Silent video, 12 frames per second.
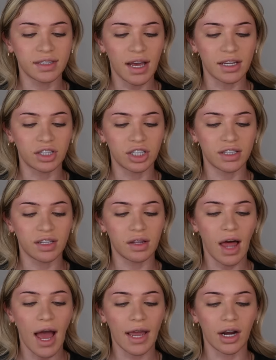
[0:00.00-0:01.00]
says. She's a
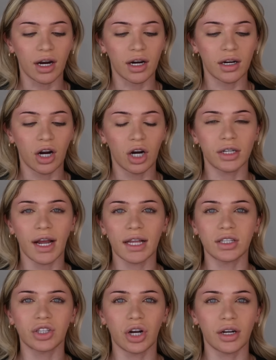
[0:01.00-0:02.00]
liar. Her
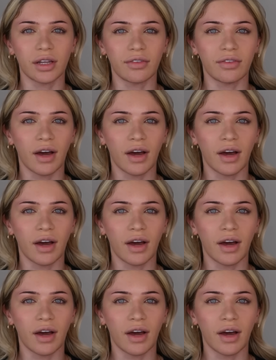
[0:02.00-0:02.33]
dad started the